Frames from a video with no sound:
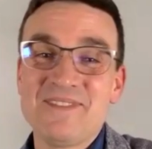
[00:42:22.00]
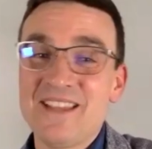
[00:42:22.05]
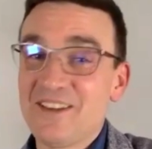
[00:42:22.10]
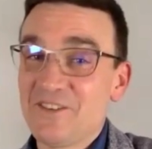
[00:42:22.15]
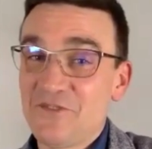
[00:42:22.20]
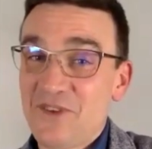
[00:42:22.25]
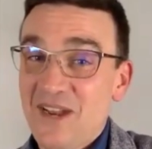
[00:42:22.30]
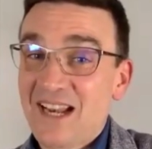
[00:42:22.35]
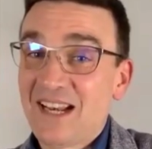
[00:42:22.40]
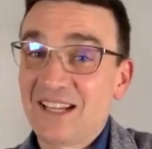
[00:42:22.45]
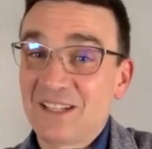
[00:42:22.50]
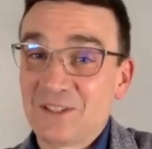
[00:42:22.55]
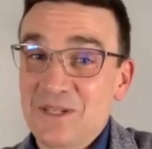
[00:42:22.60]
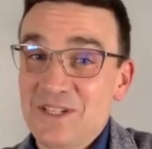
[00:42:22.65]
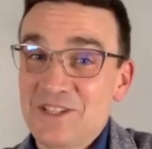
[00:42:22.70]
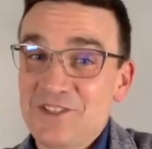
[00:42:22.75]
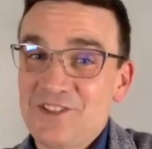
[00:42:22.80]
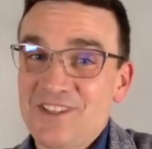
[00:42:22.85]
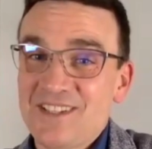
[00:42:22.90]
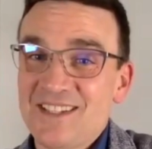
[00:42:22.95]
Then the final
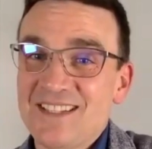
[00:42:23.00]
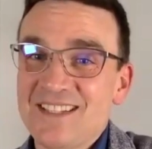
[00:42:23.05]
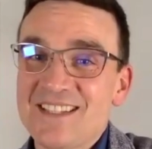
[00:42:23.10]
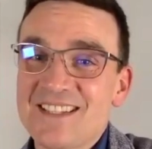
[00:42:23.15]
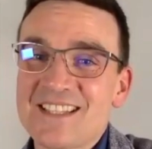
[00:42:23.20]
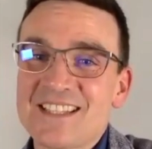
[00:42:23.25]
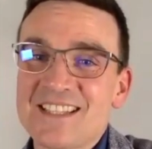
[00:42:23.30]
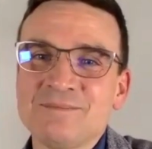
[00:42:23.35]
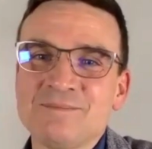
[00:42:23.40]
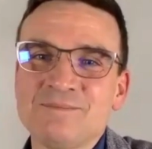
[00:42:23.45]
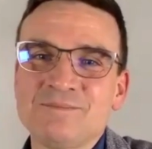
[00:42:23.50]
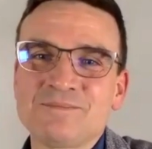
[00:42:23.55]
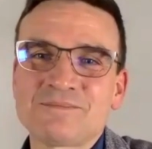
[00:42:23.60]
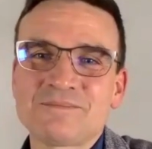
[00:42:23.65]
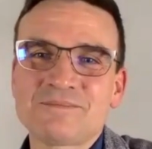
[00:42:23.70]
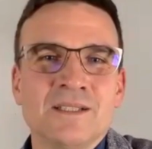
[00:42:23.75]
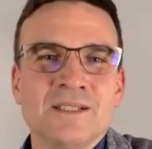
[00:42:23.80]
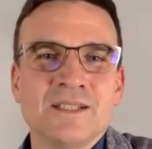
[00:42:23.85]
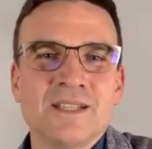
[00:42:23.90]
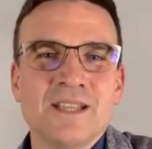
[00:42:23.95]
question is,
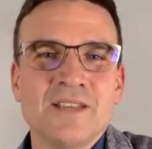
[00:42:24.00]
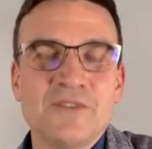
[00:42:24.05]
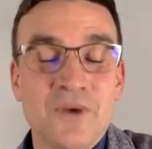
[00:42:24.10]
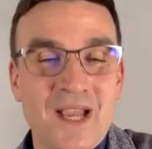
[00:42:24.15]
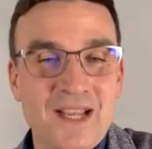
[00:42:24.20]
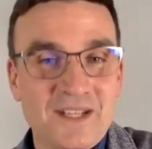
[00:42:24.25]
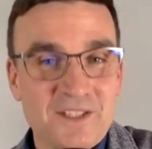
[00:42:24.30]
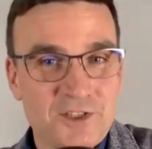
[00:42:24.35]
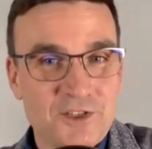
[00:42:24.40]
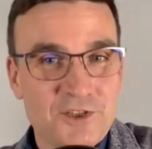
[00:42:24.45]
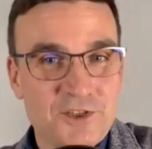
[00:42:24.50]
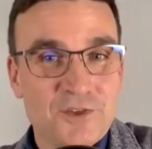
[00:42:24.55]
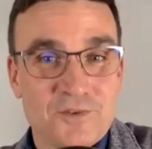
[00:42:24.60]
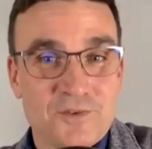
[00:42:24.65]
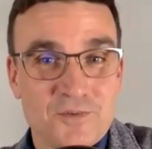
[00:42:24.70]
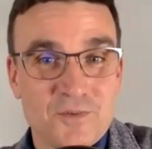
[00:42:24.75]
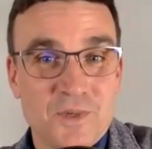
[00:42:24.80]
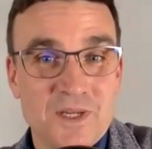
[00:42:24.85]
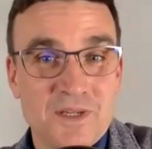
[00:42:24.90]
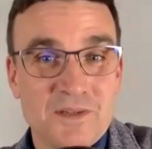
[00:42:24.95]
if you had to
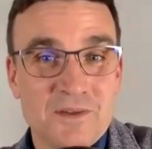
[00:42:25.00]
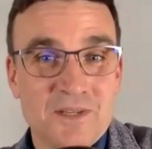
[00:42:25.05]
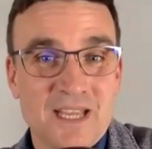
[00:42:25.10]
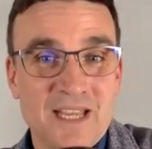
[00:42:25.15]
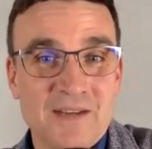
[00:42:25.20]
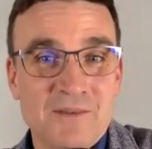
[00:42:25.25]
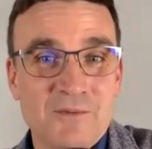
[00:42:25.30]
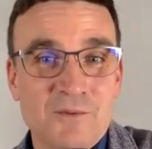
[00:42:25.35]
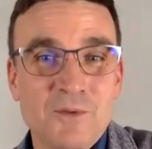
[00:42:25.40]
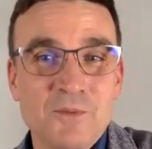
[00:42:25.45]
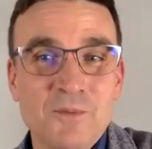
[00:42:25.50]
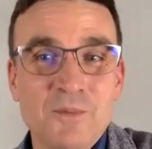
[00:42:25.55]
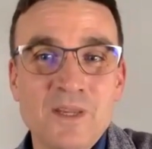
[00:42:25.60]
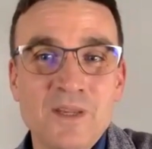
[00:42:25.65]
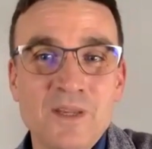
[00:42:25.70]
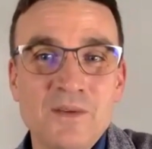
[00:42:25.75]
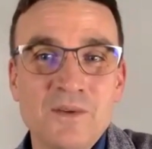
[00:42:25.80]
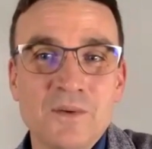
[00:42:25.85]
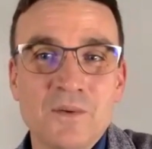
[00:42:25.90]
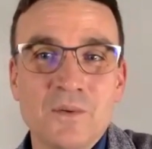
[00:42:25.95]
choose one, okay, what would
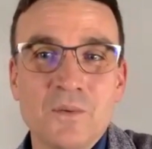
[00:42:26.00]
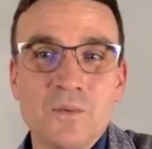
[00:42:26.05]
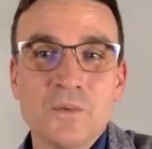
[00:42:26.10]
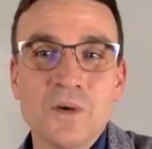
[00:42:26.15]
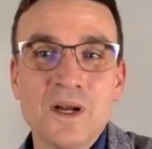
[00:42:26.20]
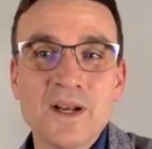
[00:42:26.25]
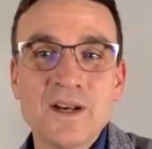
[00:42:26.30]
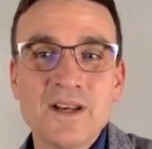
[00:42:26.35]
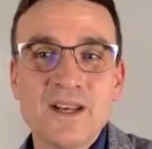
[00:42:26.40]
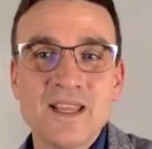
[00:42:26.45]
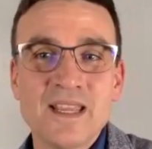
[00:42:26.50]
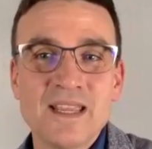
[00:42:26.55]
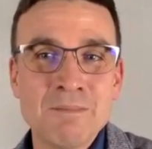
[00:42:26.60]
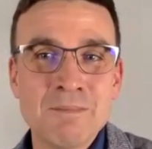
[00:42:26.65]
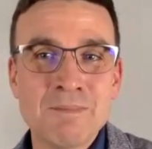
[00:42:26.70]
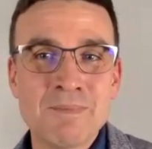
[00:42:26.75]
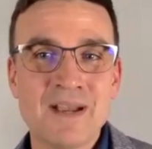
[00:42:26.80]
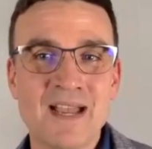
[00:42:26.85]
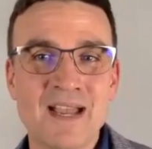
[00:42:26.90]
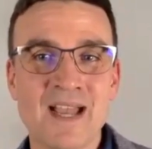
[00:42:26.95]
be one
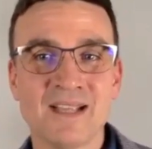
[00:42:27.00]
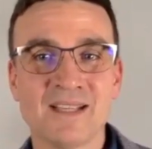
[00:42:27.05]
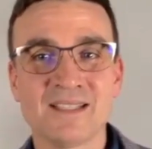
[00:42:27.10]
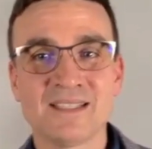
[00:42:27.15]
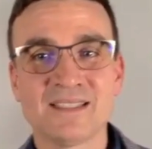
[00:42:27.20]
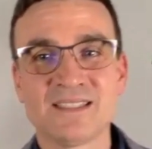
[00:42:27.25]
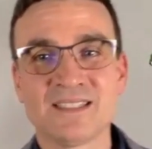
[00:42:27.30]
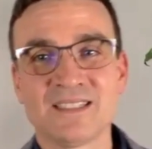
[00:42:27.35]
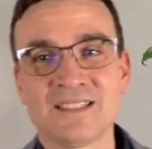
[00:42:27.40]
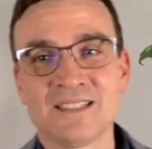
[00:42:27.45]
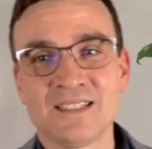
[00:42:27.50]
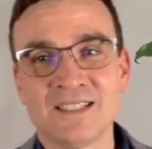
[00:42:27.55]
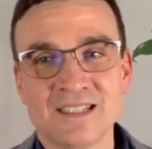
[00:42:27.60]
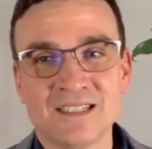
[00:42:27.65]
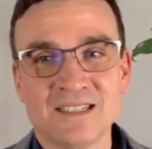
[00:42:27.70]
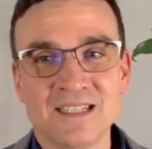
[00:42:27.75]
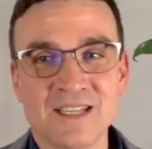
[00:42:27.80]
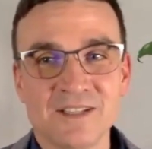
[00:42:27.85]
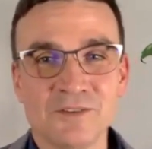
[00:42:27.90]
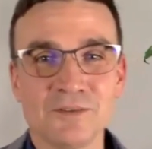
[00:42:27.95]
impact
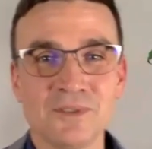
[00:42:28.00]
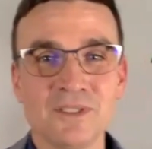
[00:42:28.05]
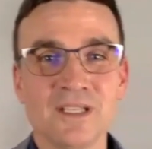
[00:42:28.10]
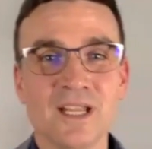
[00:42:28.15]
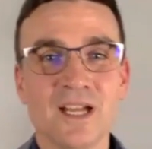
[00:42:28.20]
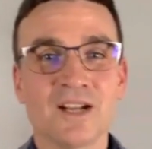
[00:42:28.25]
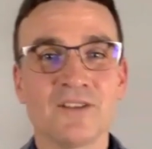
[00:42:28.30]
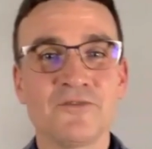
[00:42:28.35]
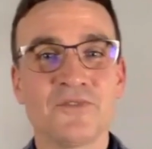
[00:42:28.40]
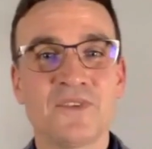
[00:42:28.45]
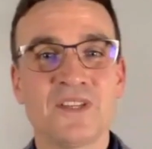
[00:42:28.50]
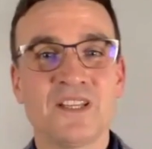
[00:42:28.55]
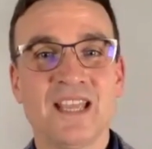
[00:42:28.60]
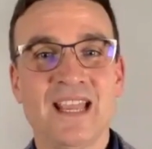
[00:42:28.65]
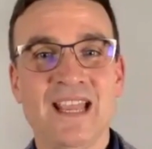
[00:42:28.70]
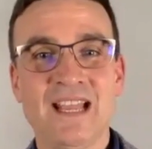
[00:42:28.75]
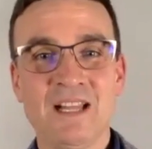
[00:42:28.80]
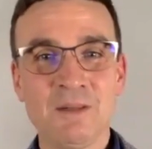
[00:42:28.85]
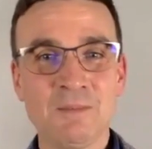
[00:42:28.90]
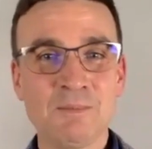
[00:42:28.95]
that you'd love to
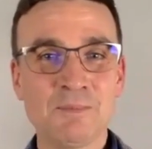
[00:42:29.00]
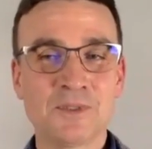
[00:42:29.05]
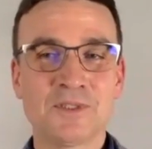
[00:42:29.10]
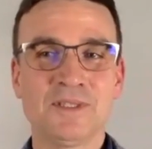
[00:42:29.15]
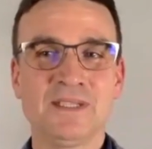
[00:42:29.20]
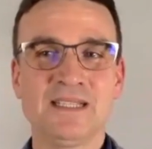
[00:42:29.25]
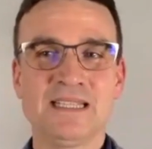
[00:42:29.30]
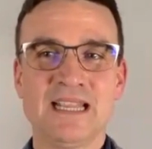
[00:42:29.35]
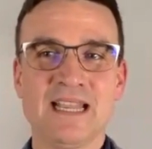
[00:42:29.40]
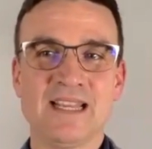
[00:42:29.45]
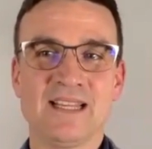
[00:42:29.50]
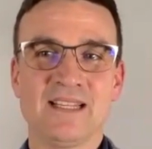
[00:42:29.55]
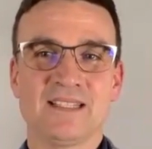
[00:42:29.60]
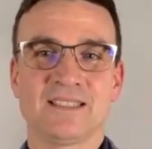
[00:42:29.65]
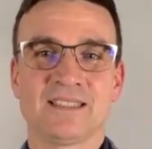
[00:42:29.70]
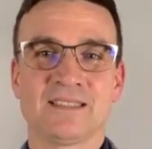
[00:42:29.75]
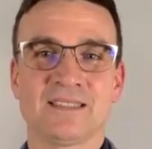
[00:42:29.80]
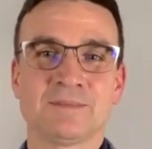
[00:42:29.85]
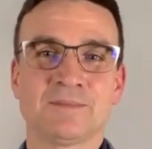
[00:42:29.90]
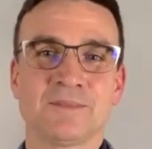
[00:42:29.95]
help
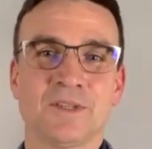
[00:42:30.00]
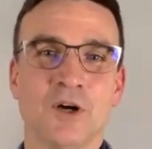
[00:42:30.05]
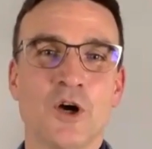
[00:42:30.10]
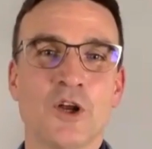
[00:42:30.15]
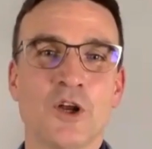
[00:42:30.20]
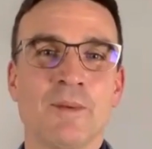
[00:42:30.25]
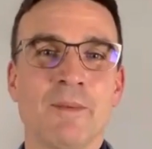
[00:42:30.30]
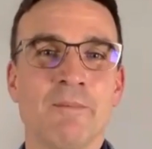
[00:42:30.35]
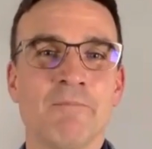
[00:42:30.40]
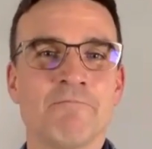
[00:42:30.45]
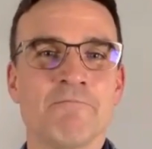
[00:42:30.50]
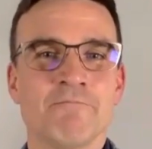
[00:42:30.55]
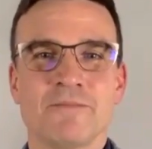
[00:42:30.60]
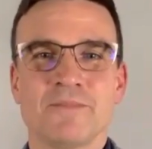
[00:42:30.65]
create on a